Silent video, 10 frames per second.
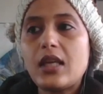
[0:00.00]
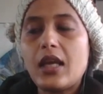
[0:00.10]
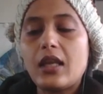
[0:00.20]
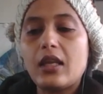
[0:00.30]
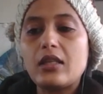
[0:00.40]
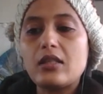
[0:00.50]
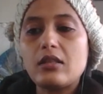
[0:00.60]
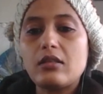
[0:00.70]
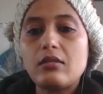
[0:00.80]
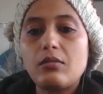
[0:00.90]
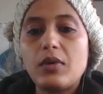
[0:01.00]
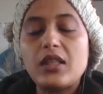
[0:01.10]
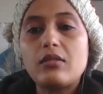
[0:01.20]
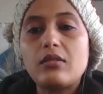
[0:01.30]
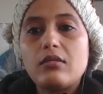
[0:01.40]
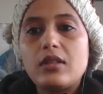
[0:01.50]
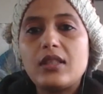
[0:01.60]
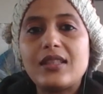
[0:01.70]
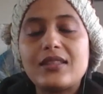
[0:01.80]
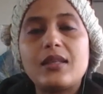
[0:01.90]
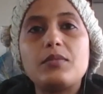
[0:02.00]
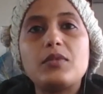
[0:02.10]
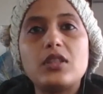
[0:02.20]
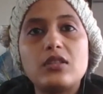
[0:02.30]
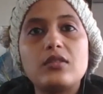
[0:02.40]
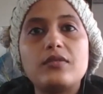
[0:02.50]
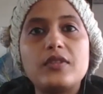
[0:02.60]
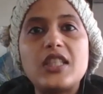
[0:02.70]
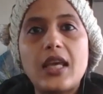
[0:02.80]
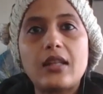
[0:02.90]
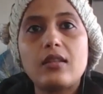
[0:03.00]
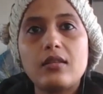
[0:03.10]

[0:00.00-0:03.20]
and when this acceptance of death